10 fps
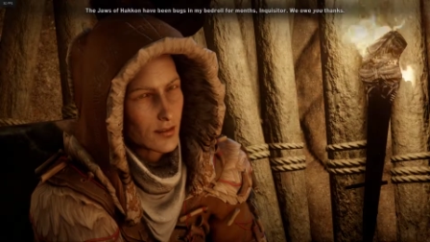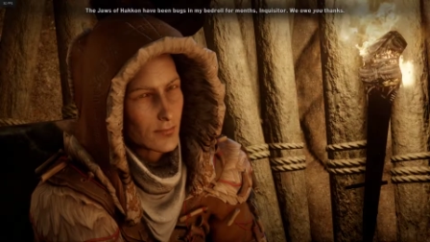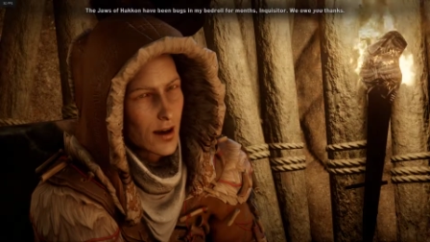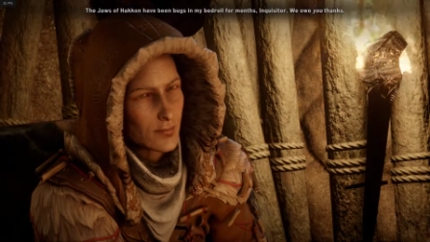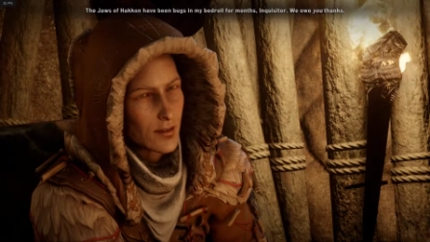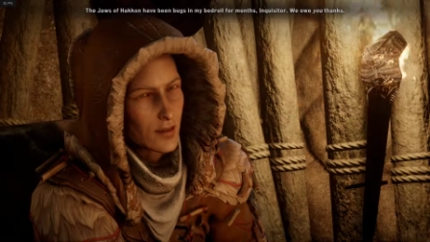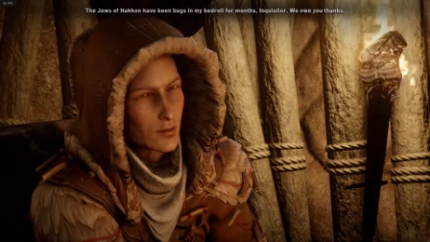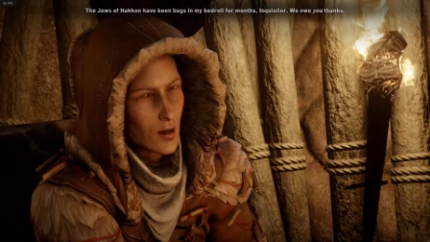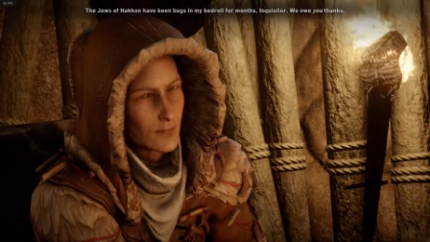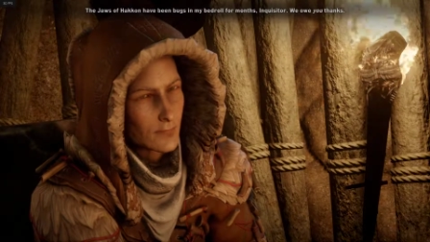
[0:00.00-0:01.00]
in my
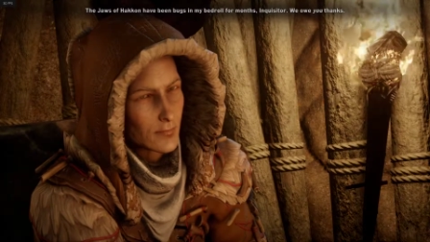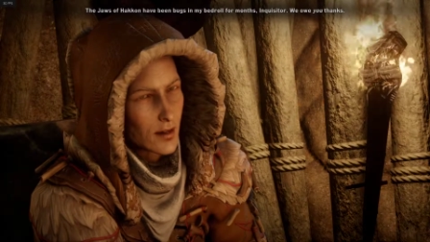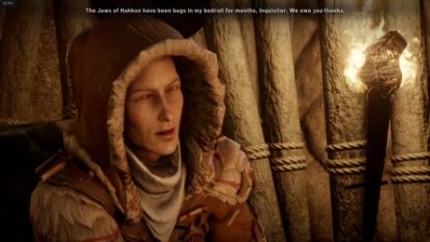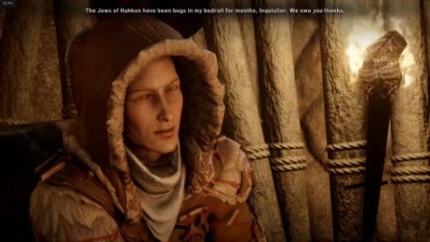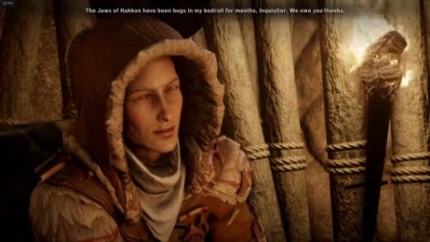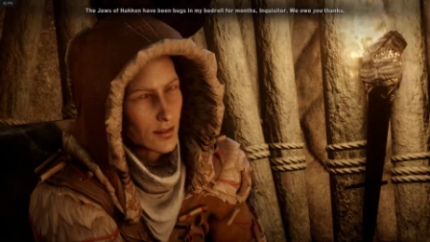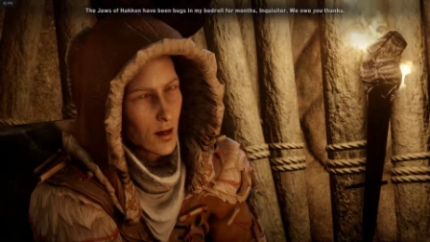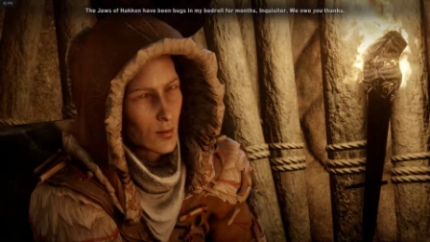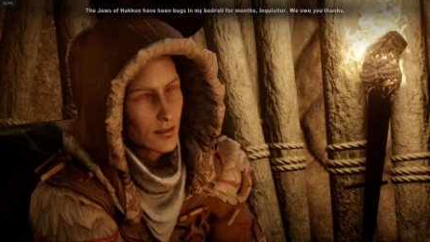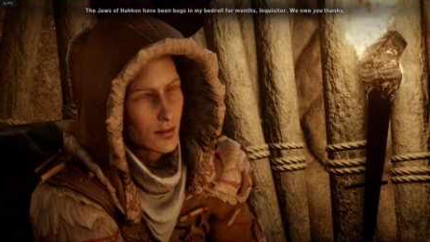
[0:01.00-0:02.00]
bedroll for months,
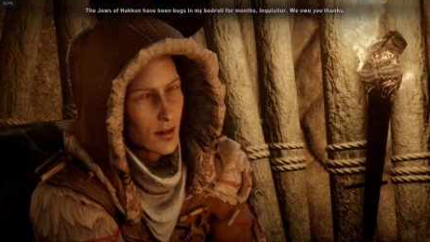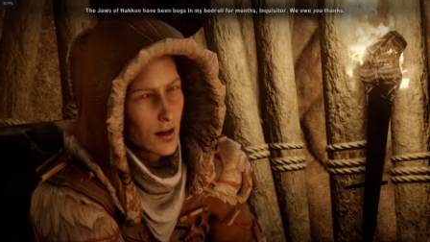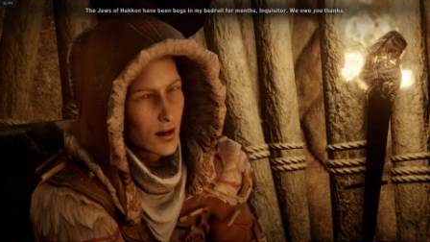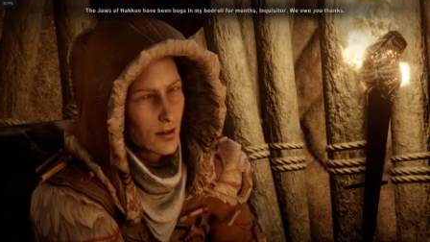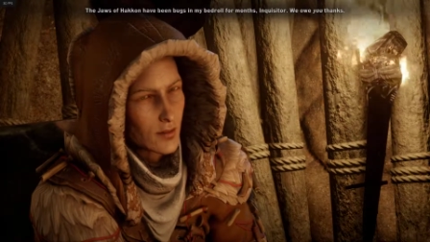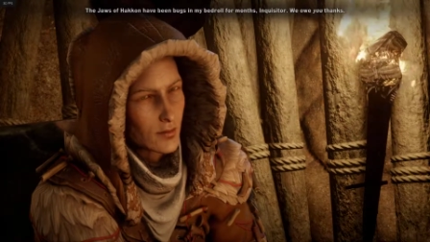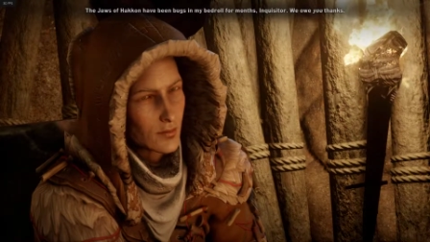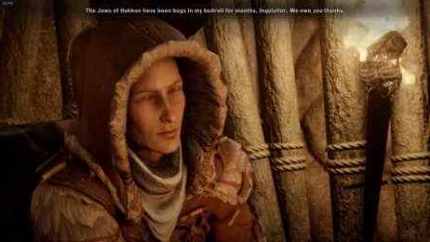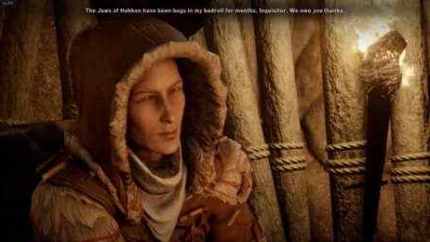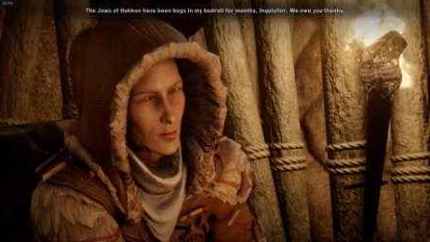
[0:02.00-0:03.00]
Inquisitor.
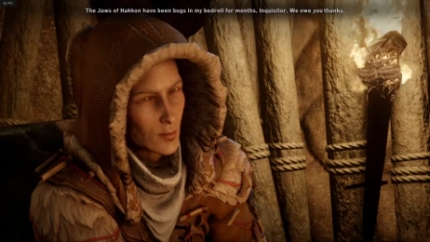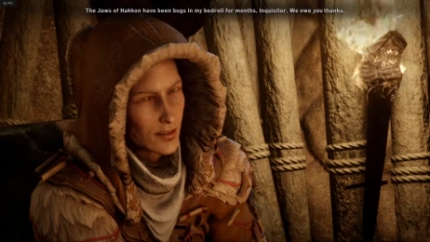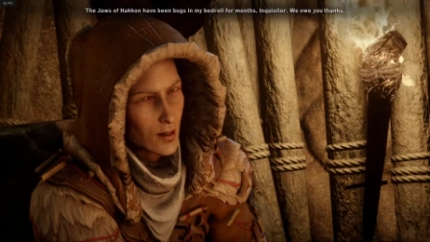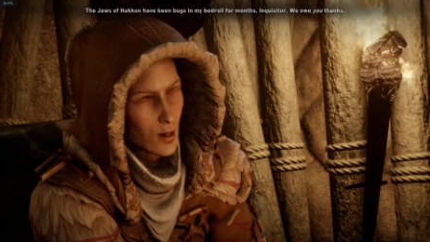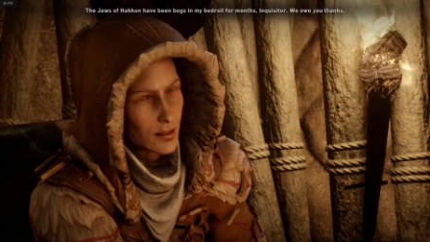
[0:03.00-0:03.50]
We owe